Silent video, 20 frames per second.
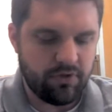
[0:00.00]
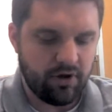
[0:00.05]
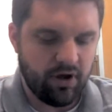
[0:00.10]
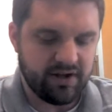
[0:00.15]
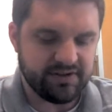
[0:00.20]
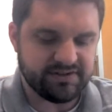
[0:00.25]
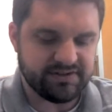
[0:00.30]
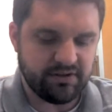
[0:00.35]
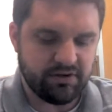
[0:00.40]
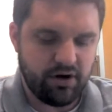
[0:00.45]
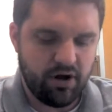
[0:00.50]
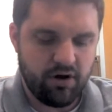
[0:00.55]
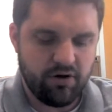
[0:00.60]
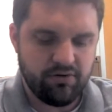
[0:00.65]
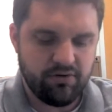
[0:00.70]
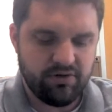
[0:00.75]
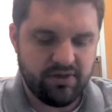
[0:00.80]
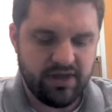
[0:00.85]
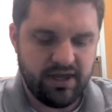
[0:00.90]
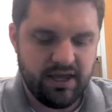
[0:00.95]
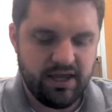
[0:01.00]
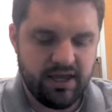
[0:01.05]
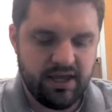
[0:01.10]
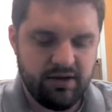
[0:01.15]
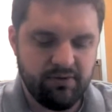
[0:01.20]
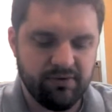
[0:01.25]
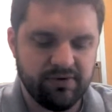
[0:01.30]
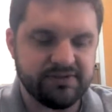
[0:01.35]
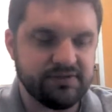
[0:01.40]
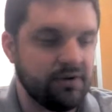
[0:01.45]
Also know
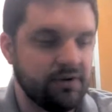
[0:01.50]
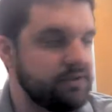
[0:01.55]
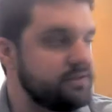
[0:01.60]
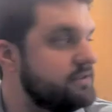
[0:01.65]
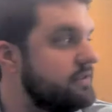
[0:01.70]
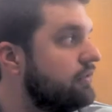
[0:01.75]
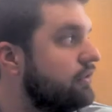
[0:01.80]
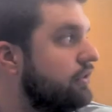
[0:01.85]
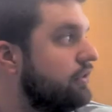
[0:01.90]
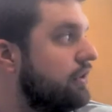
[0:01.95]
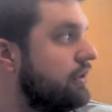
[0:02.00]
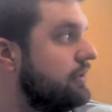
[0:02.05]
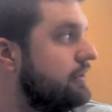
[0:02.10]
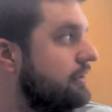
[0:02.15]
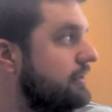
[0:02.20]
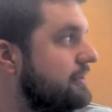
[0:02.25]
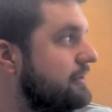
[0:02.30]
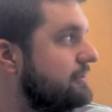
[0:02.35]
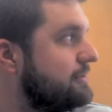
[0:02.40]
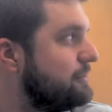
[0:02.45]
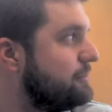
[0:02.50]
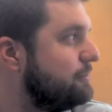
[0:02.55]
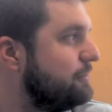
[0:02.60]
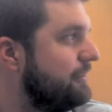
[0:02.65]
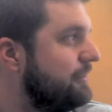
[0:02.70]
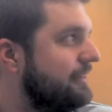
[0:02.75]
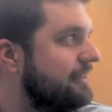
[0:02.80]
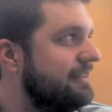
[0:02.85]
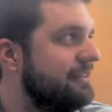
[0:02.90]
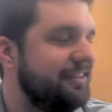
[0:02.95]
the results of
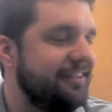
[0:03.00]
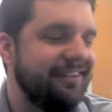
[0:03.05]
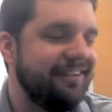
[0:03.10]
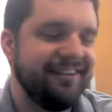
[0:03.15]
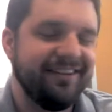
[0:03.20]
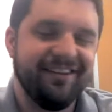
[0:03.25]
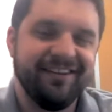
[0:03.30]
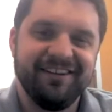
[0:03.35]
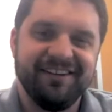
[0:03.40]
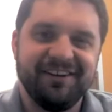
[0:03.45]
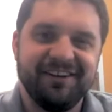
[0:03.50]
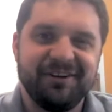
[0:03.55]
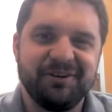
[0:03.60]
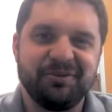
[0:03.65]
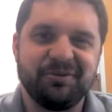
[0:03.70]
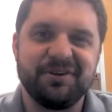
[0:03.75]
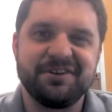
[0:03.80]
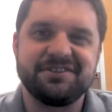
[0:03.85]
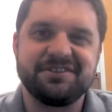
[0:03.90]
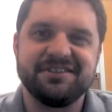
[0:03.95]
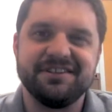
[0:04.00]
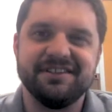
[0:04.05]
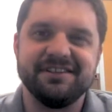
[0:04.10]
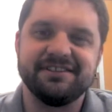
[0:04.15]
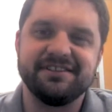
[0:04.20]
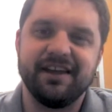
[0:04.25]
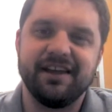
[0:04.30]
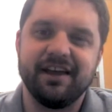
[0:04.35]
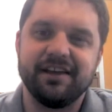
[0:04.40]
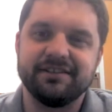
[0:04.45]
colonialism, which
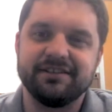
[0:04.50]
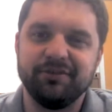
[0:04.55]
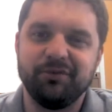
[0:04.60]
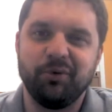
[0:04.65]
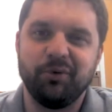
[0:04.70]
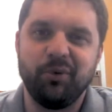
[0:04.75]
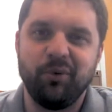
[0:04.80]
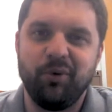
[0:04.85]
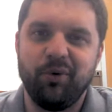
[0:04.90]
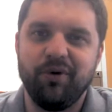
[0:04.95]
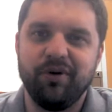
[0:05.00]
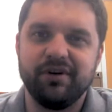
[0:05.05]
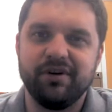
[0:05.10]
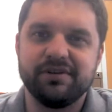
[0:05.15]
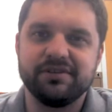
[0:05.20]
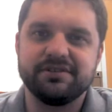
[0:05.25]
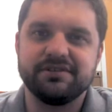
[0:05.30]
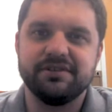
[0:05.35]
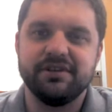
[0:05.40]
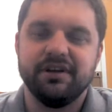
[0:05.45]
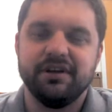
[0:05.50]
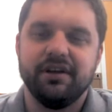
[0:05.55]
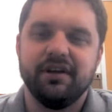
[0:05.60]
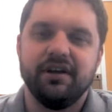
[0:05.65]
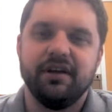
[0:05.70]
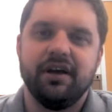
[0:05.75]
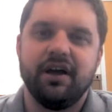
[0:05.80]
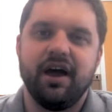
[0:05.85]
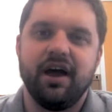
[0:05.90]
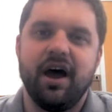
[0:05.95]
is civil wars,
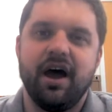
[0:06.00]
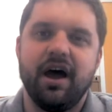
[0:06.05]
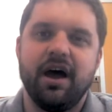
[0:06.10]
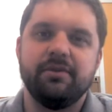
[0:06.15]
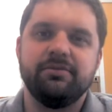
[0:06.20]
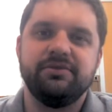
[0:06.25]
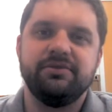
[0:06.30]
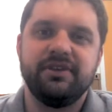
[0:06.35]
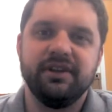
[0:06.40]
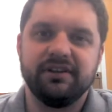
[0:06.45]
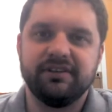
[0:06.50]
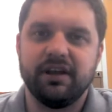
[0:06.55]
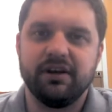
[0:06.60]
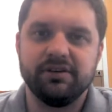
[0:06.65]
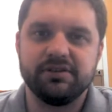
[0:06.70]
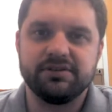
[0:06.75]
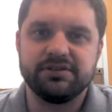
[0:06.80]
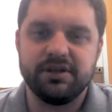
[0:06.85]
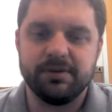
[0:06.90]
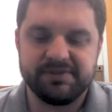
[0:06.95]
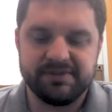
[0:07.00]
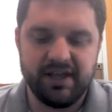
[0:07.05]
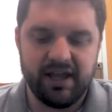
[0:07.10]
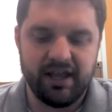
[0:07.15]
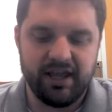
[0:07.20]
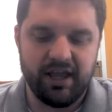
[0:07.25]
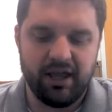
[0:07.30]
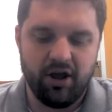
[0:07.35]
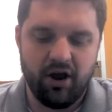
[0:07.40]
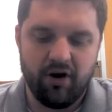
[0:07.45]
dictatorships
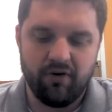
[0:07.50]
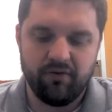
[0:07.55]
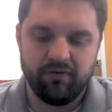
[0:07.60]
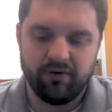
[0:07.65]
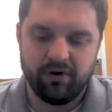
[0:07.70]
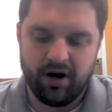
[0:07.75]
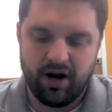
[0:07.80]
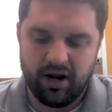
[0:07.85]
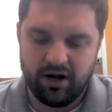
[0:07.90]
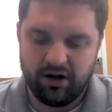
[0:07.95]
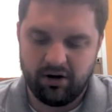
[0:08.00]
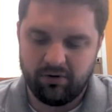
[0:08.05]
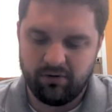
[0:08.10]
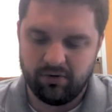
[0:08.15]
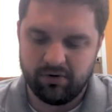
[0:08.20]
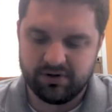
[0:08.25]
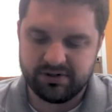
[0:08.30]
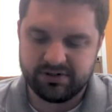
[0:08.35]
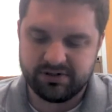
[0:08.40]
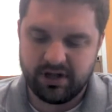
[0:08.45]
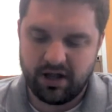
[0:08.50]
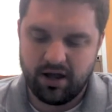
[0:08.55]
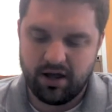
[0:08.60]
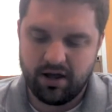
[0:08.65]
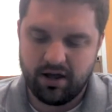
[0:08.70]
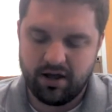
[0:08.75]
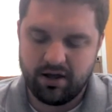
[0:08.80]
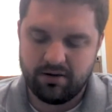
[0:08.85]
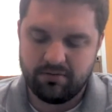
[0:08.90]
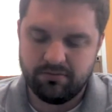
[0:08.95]
taking over, and of course
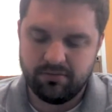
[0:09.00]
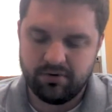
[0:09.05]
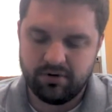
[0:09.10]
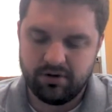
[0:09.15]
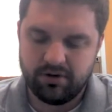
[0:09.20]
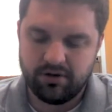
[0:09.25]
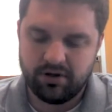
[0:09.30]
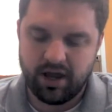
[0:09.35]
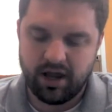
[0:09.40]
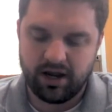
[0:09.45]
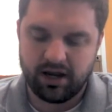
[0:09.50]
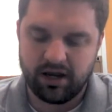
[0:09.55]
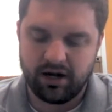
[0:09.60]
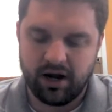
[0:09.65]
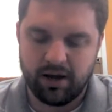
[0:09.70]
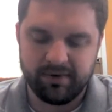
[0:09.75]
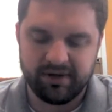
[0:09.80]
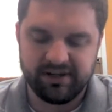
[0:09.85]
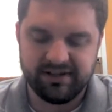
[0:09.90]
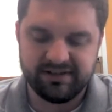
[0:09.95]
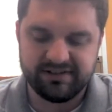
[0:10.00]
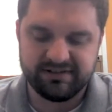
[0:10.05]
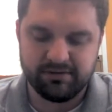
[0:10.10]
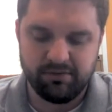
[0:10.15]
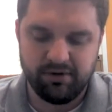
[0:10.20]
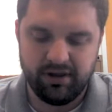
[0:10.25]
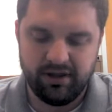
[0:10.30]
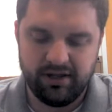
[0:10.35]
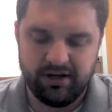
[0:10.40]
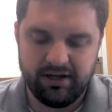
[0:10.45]
economic
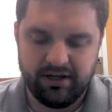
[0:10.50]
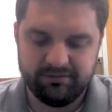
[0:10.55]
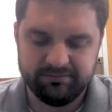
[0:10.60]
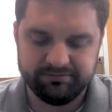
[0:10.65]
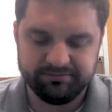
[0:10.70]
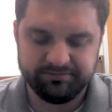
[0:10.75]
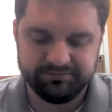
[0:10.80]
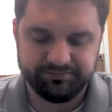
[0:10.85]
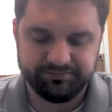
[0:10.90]
instability.